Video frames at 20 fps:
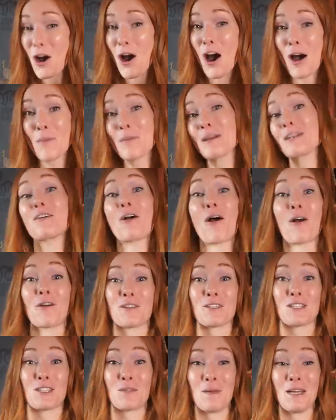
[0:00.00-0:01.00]
common
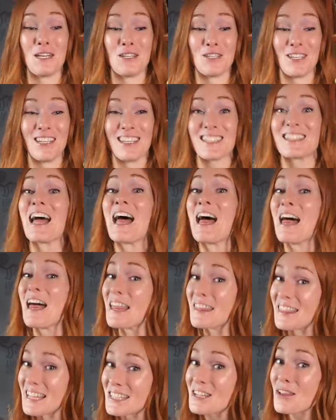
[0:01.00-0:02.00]
garden species.
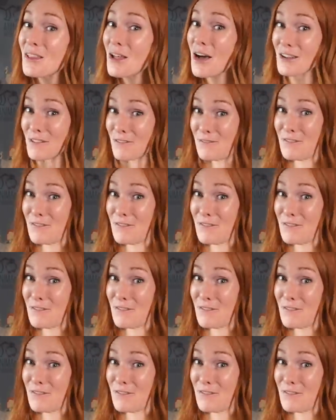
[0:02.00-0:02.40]
That's a lot of